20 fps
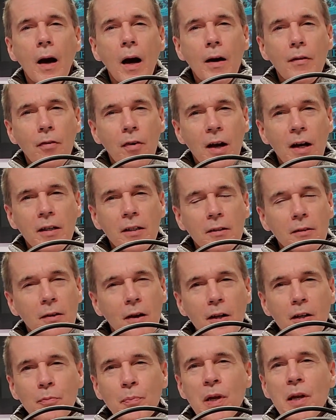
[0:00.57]
I've had a
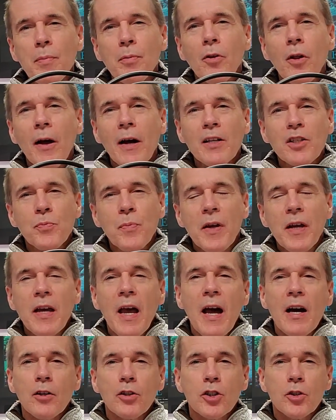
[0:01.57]
lot of people ask me
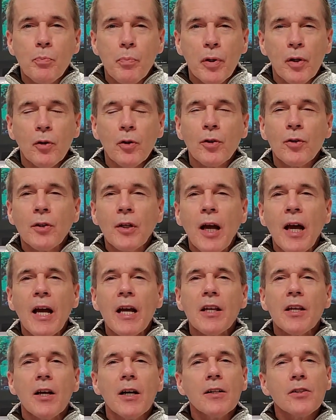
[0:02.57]
how to build
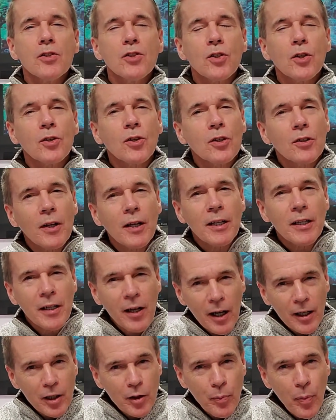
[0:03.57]
a non-circulating
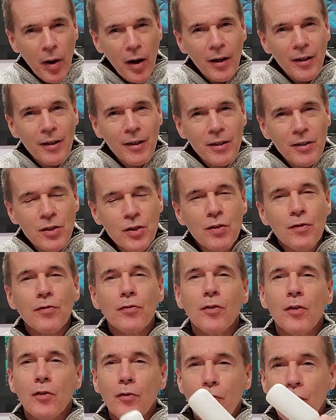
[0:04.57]
hydroponics
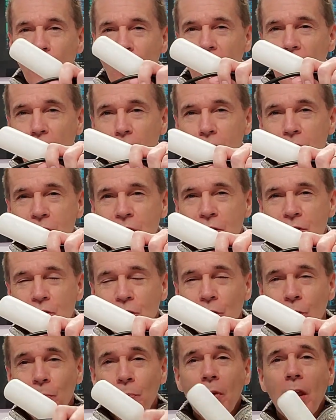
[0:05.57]
float valve
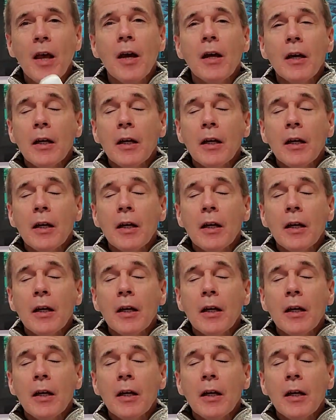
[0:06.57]
system.